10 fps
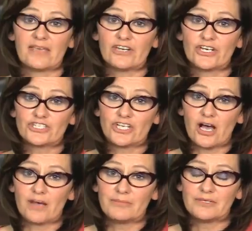given her
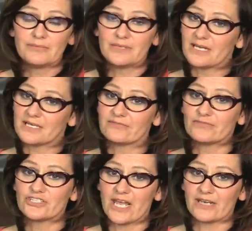job because of
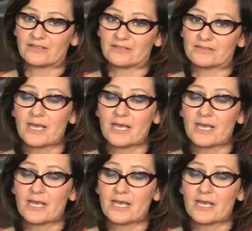her genitals,